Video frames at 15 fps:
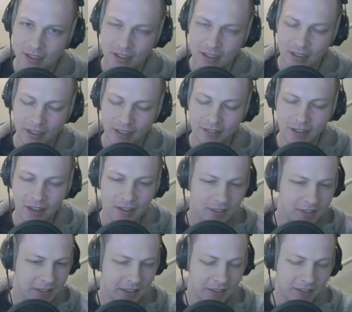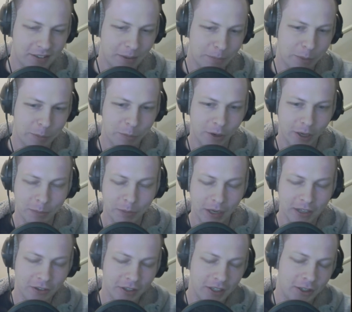it's a slightly separate point, but
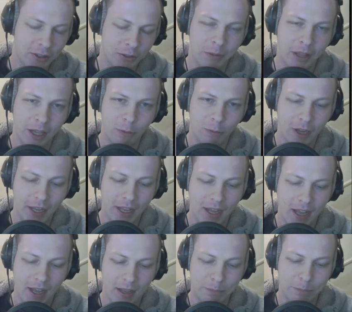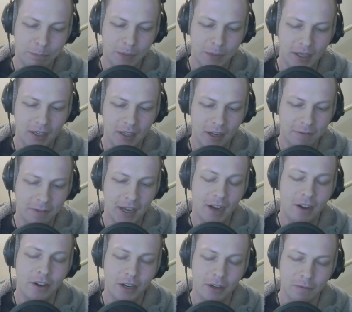I'm going to explain why a bit of
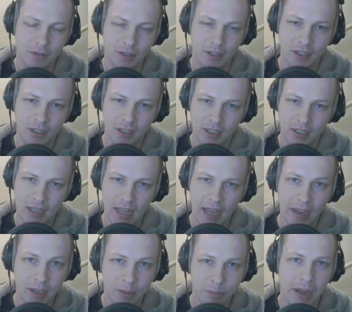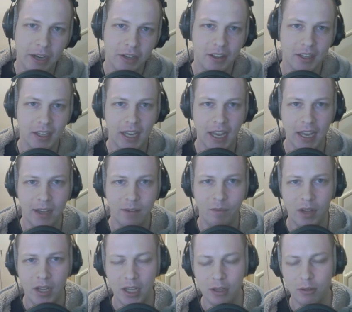carryover added back to the game
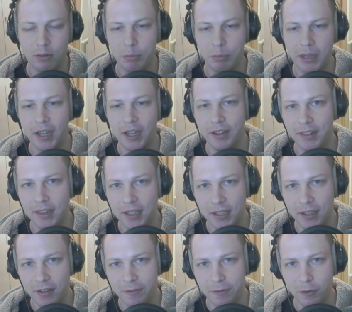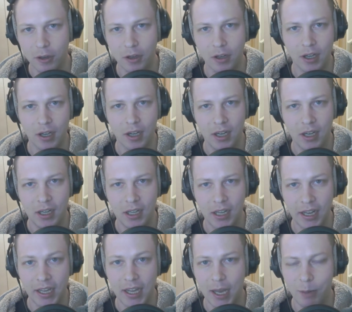will be healthy for
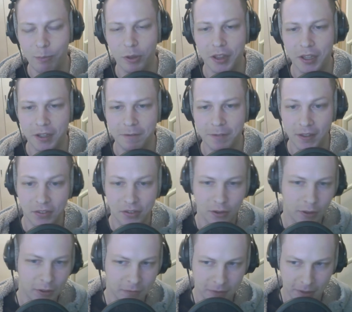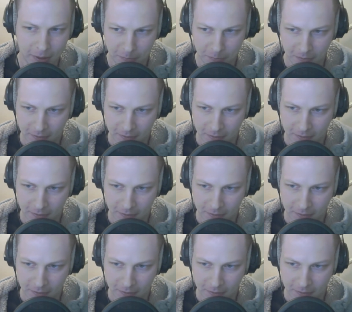a game with a fixed coin flip.